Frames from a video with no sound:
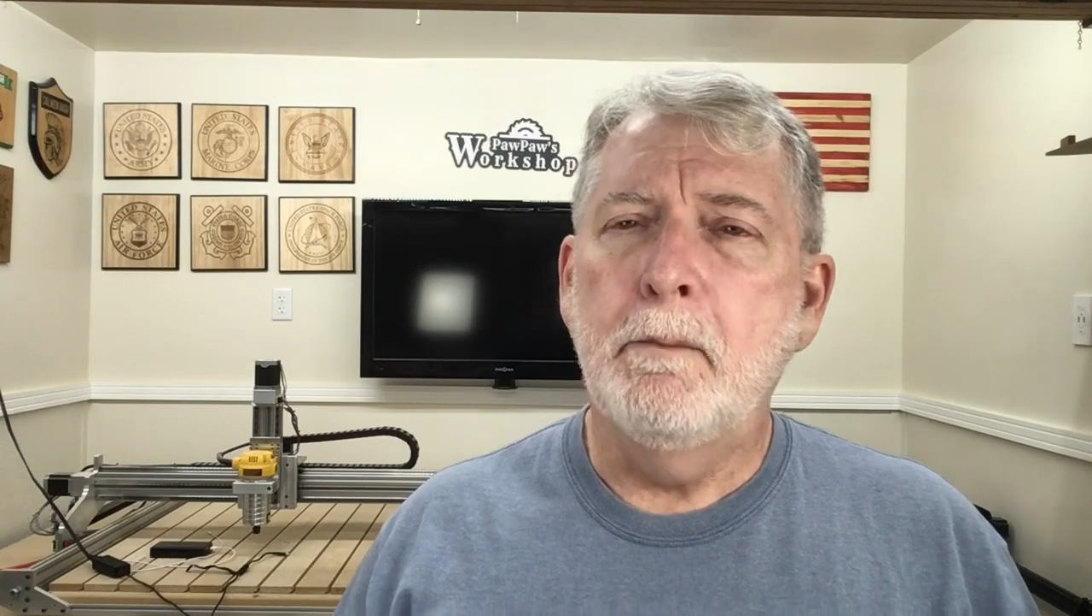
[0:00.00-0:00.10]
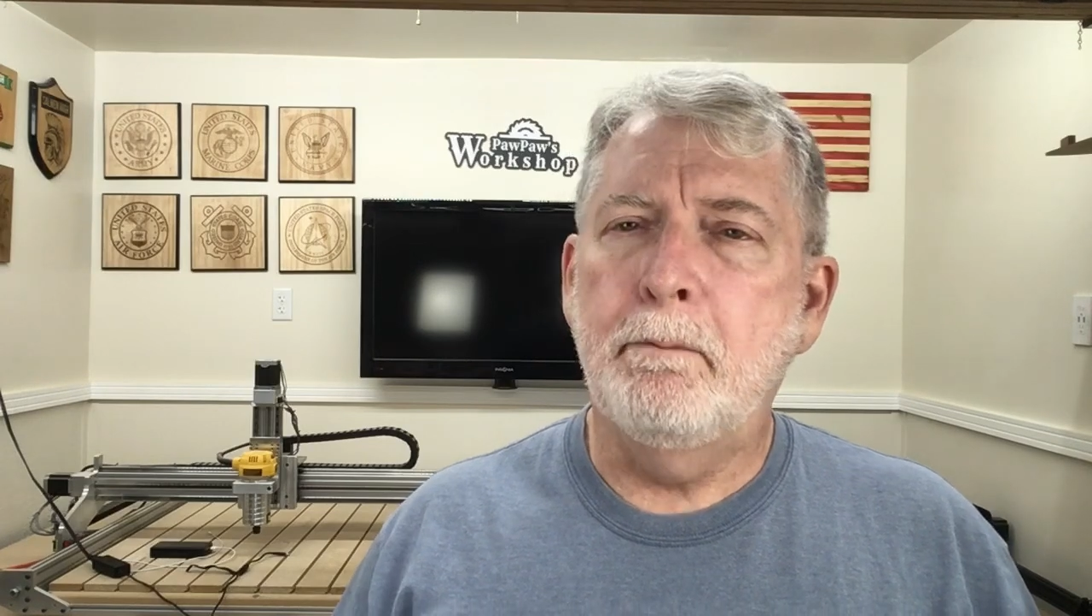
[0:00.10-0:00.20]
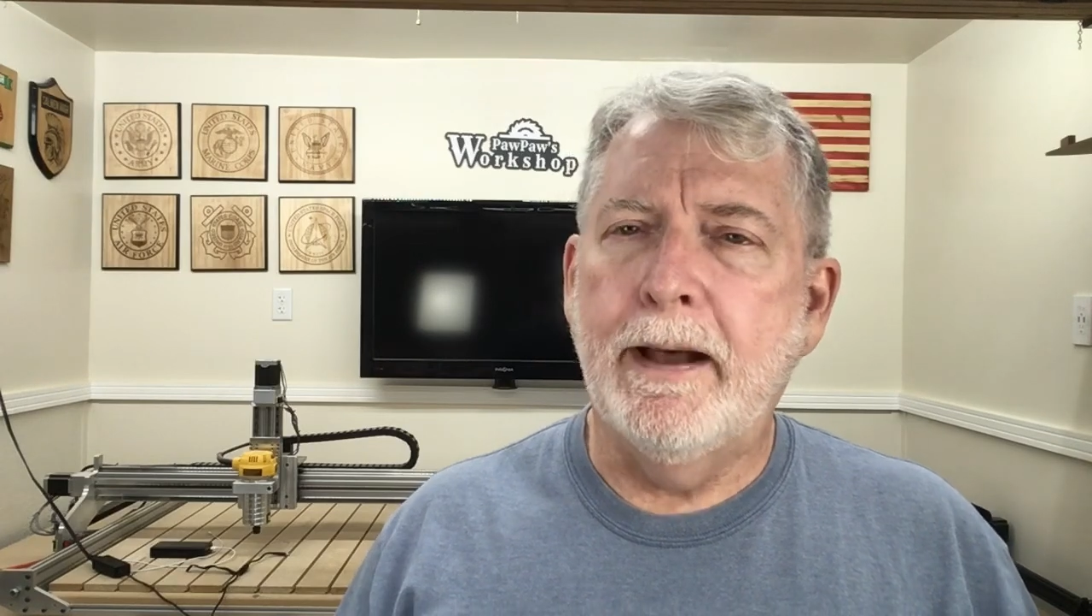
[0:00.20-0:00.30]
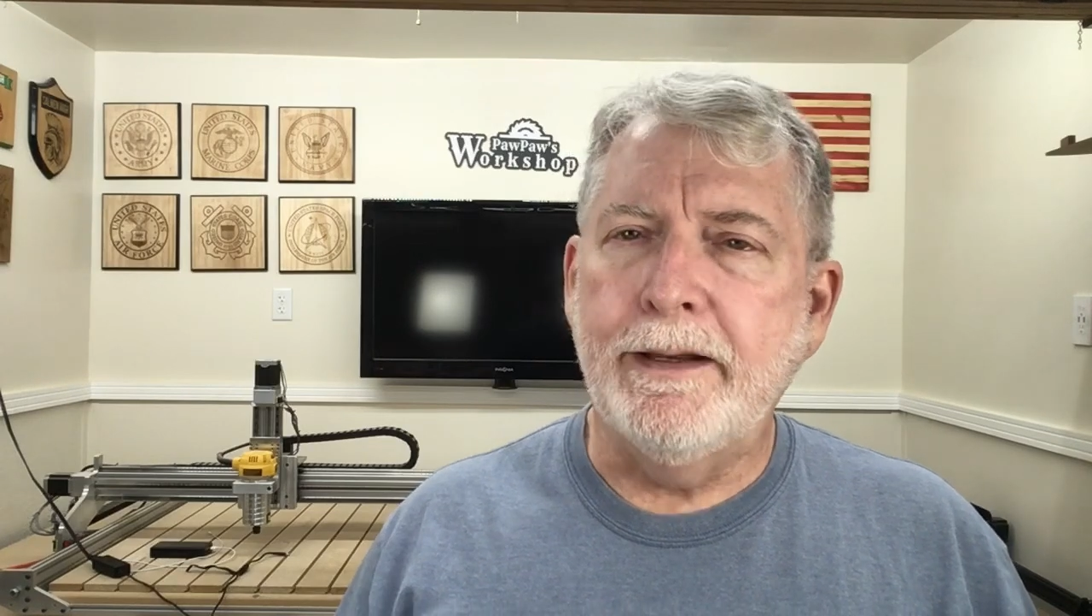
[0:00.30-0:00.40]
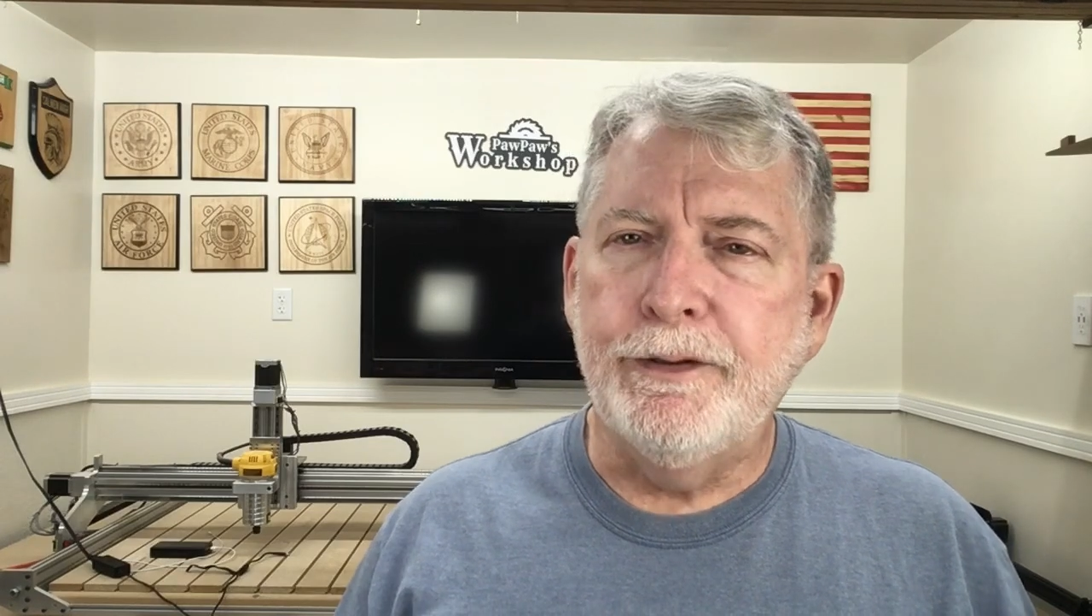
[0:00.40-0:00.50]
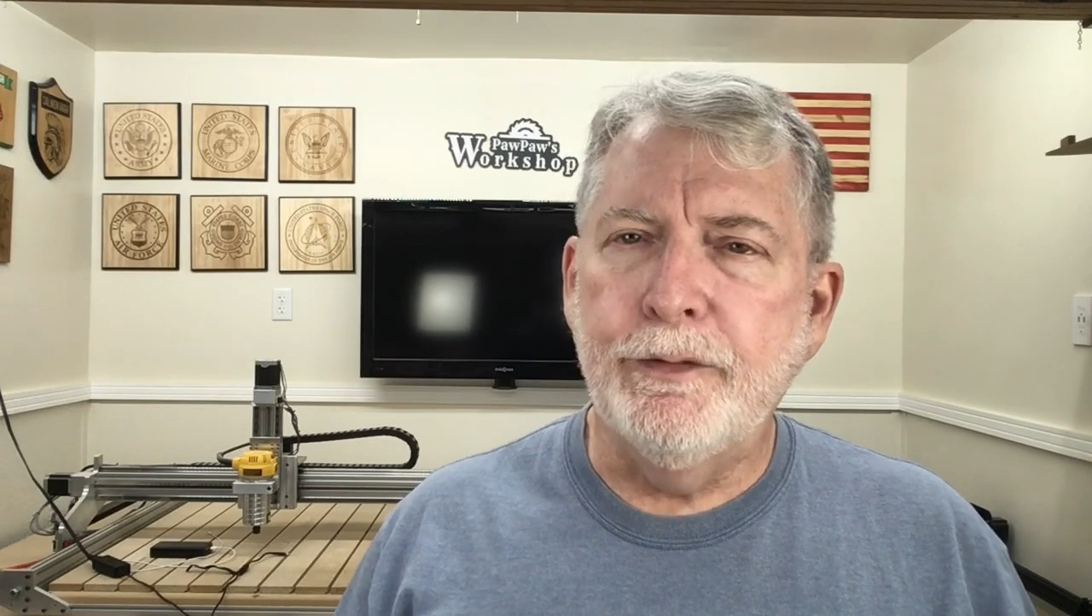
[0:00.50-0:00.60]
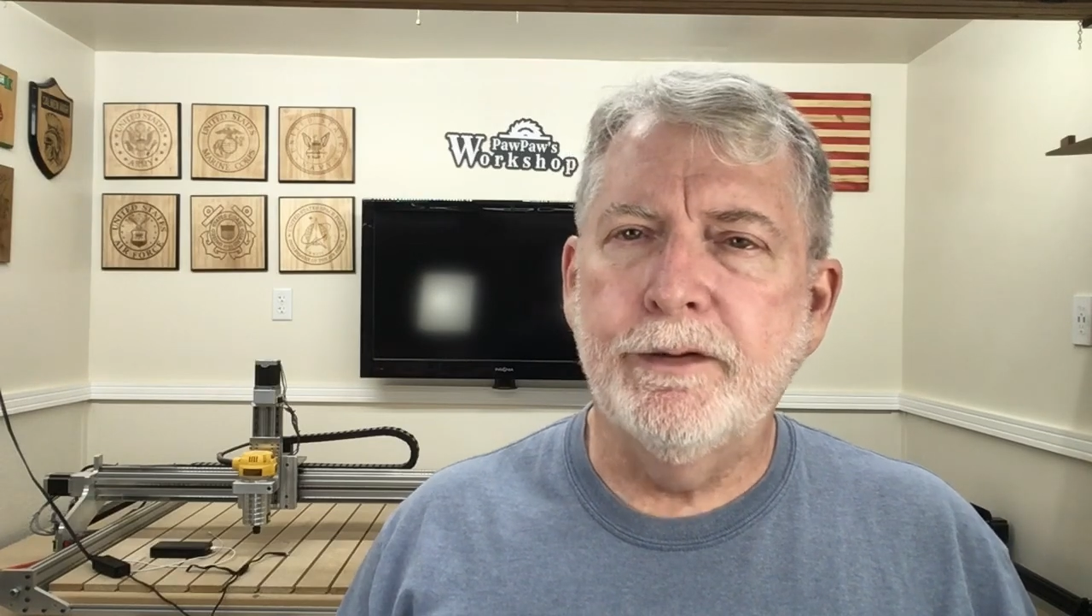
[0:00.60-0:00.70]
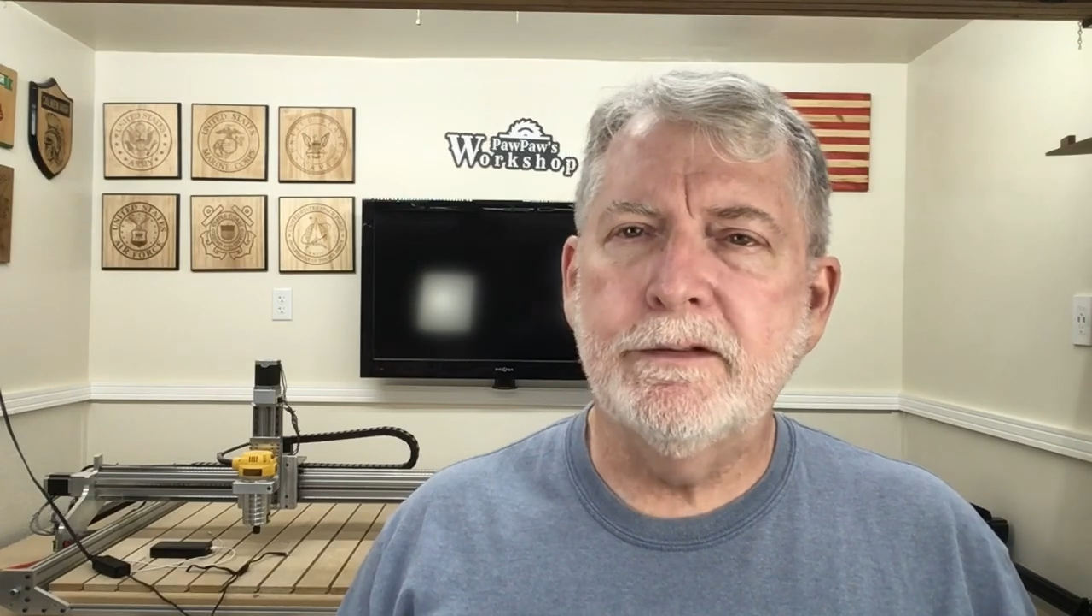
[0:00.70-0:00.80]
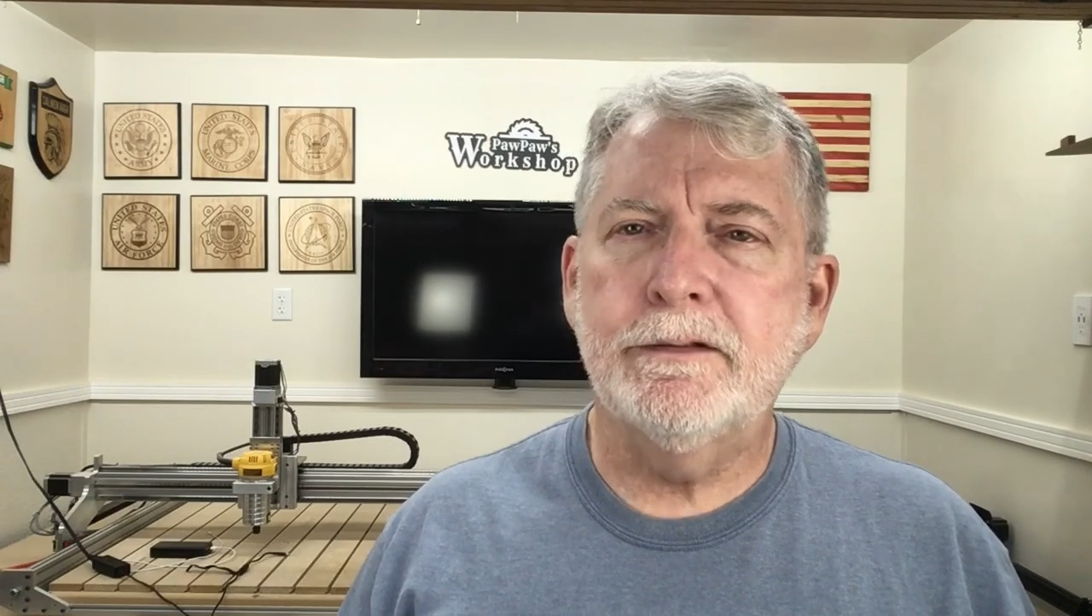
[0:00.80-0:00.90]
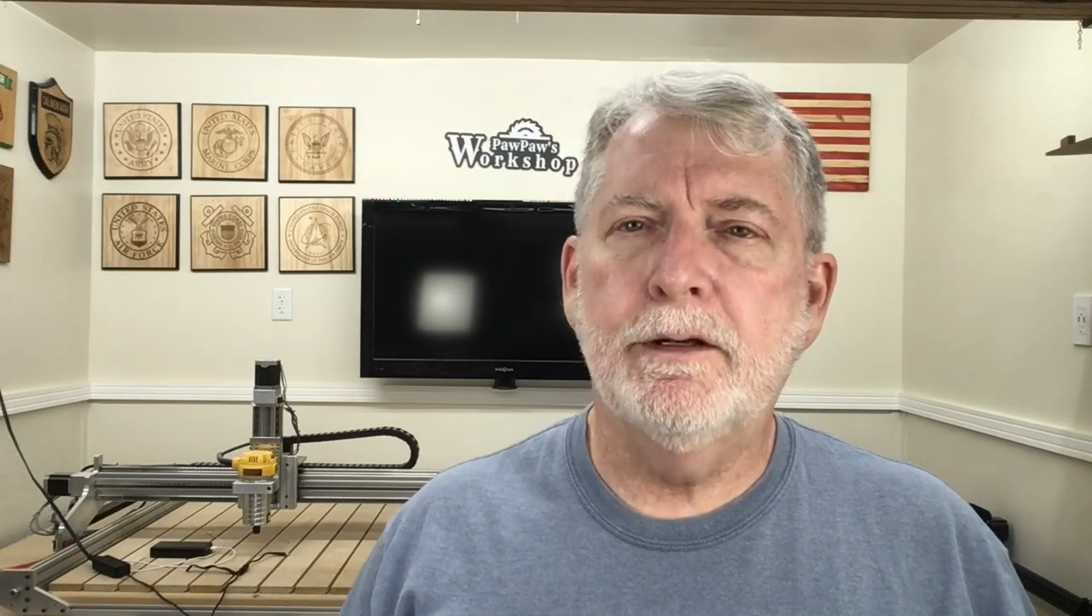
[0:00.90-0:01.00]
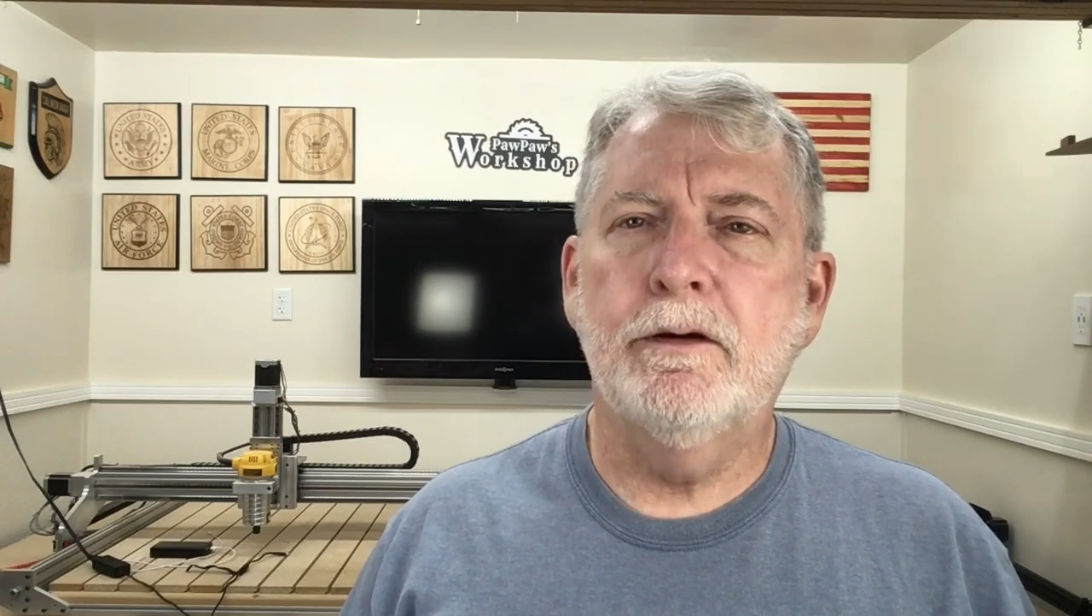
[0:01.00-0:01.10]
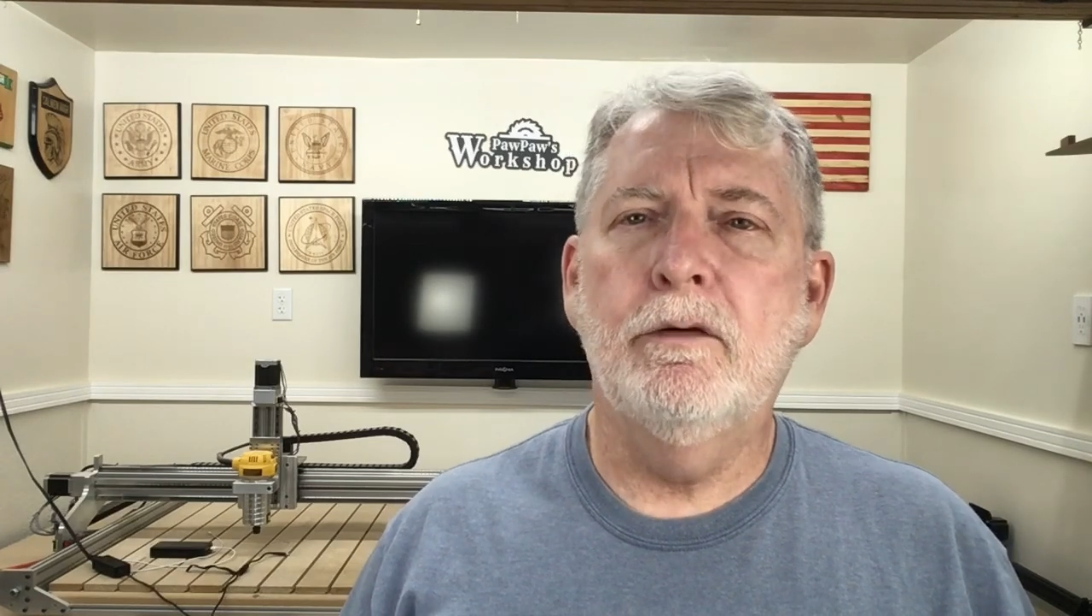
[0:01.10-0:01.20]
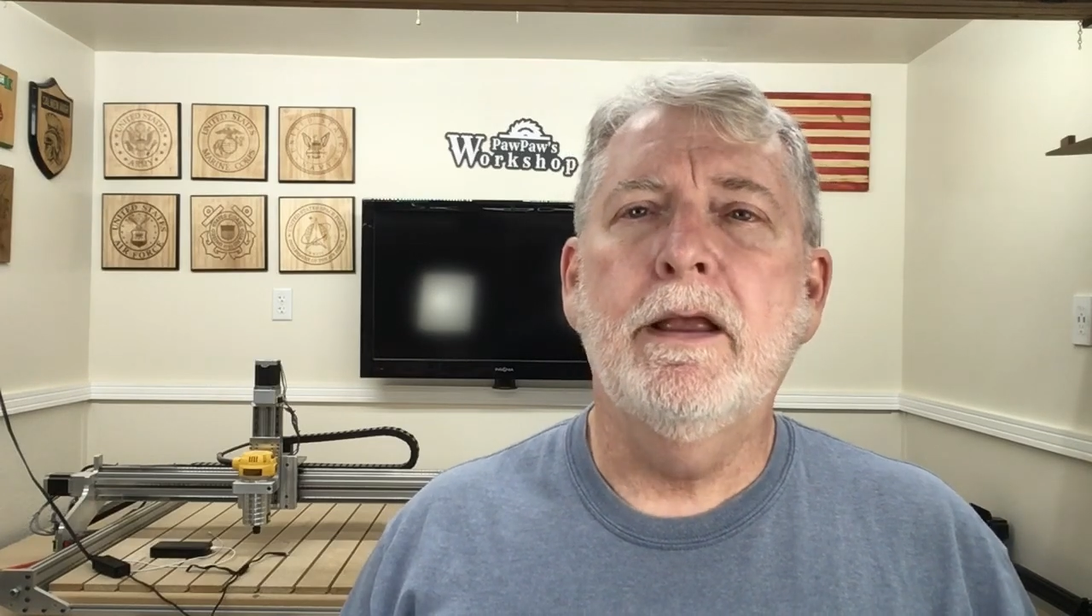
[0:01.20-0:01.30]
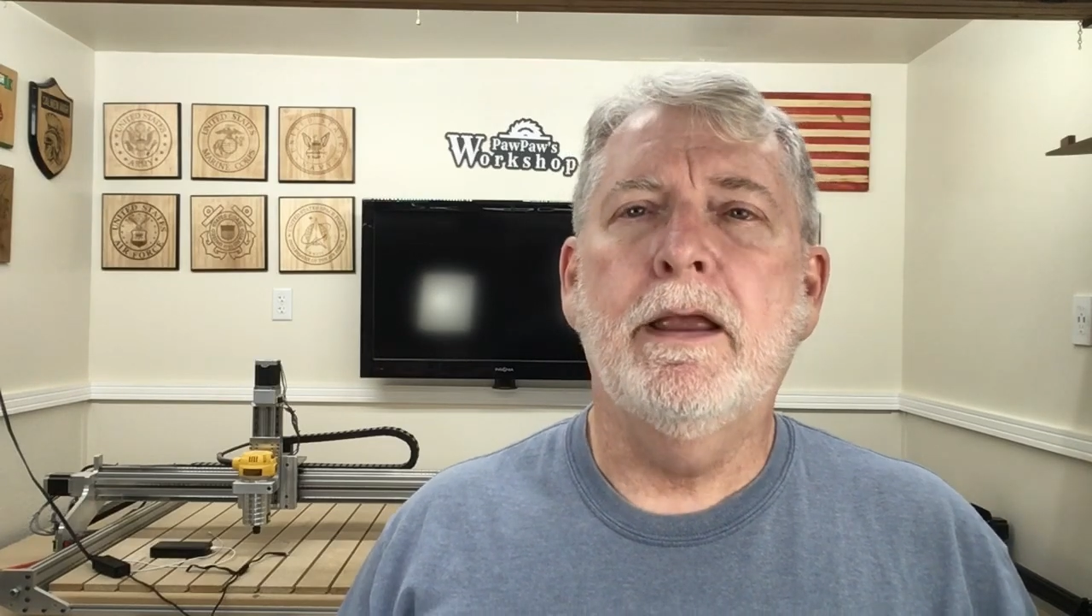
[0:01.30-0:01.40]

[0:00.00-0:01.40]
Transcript: By doing so,